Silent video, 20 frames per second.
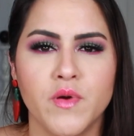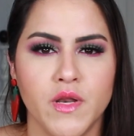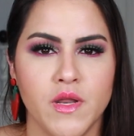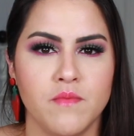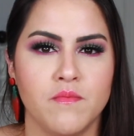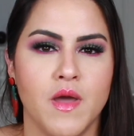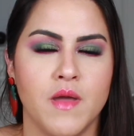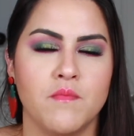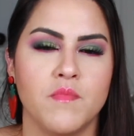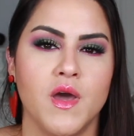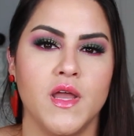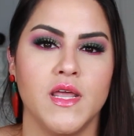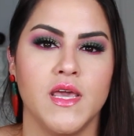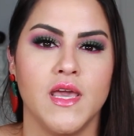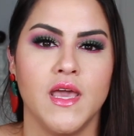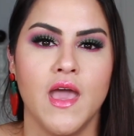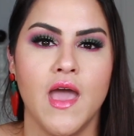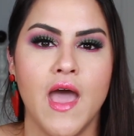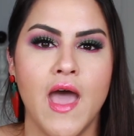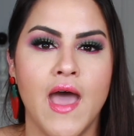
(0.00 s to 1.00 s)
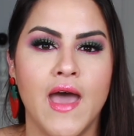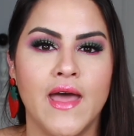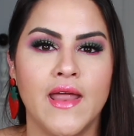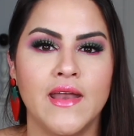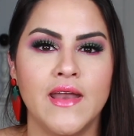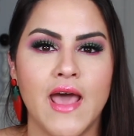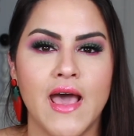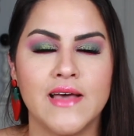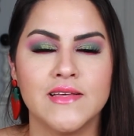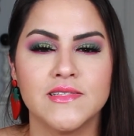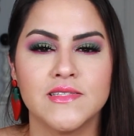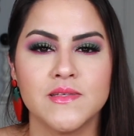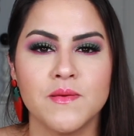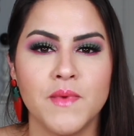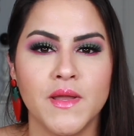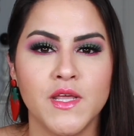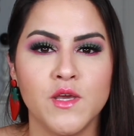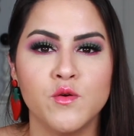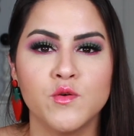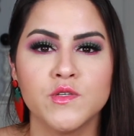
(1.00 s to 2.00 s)
putting my money. And as
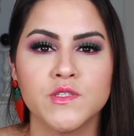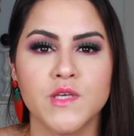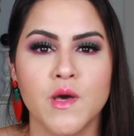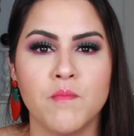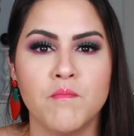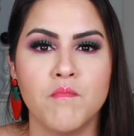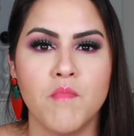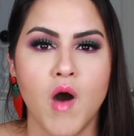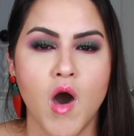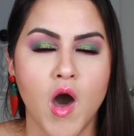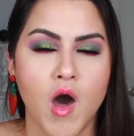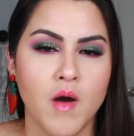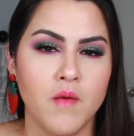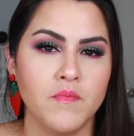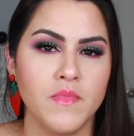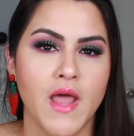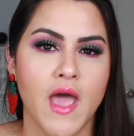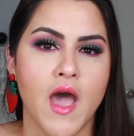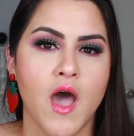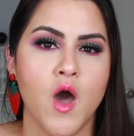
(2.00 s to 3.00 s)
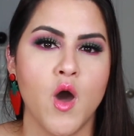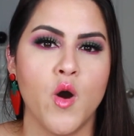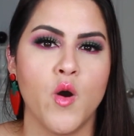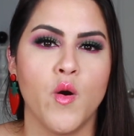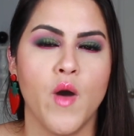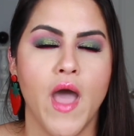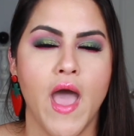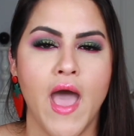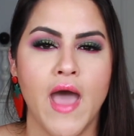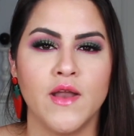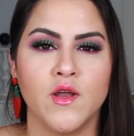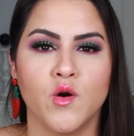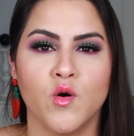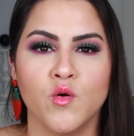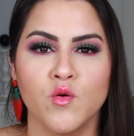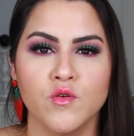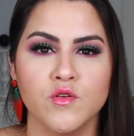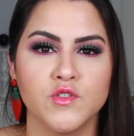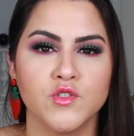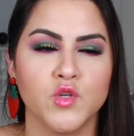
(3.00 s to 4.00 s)
somebody who's a mom now and
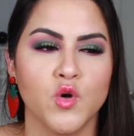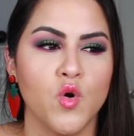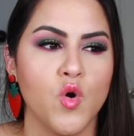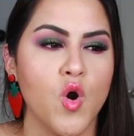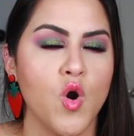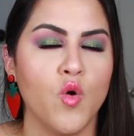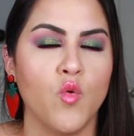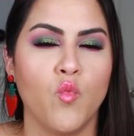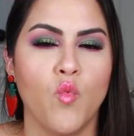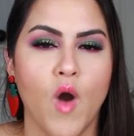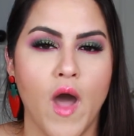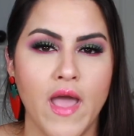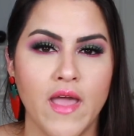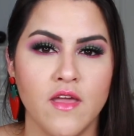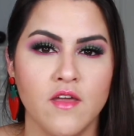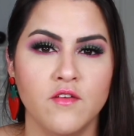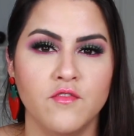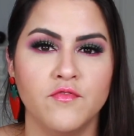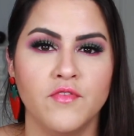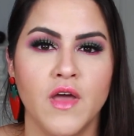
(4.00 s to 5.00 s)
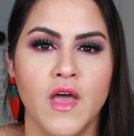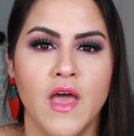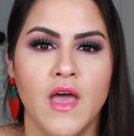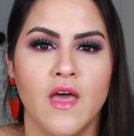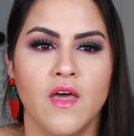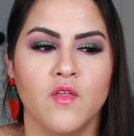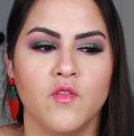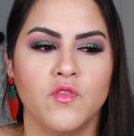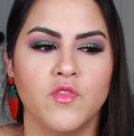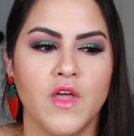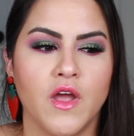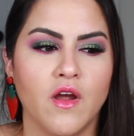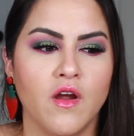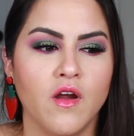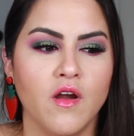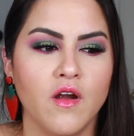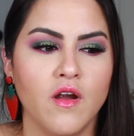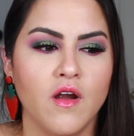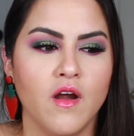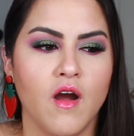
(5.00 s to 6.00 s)
also a wife, there
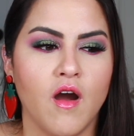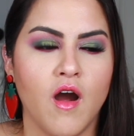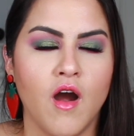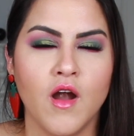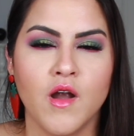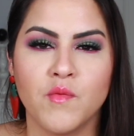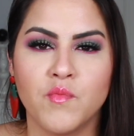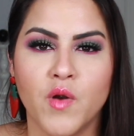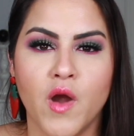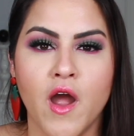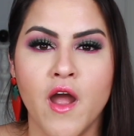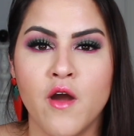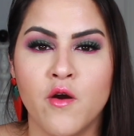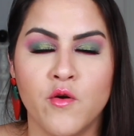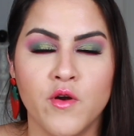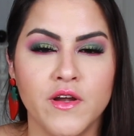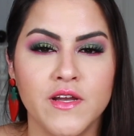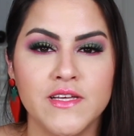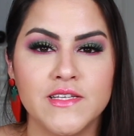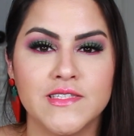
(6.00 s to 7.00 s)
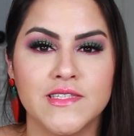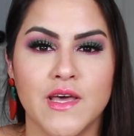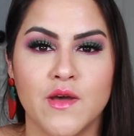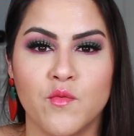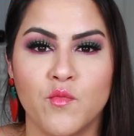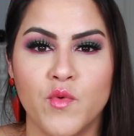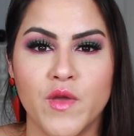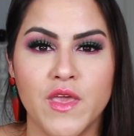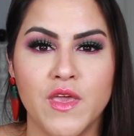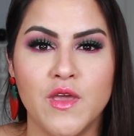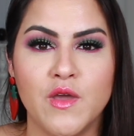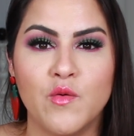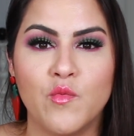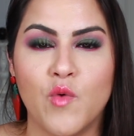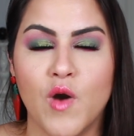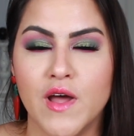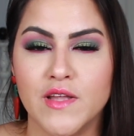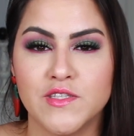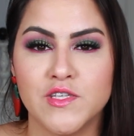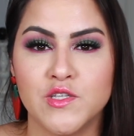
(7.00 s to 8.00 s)
are priorities that we
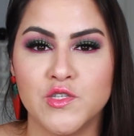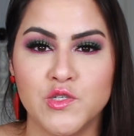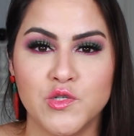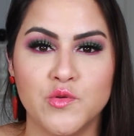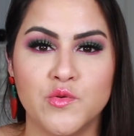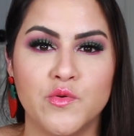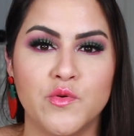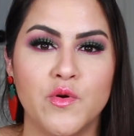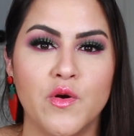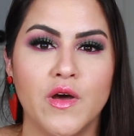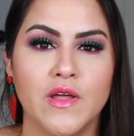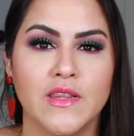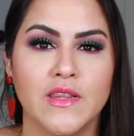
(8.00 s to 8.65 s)
want to do,